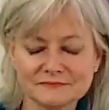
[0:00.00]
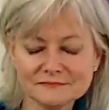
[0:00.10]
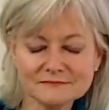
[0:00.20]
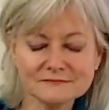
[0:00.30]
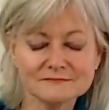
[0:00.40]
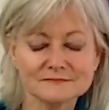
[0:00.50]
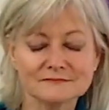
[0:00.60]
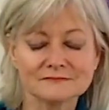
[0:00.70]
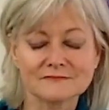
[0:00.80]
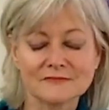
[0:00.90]

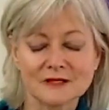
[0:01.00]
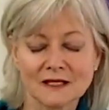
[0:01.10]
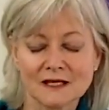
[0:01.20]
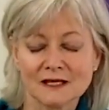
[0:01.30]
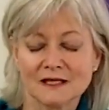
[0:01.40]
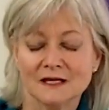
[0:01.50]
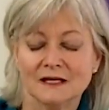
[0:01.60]
Nobody speaks.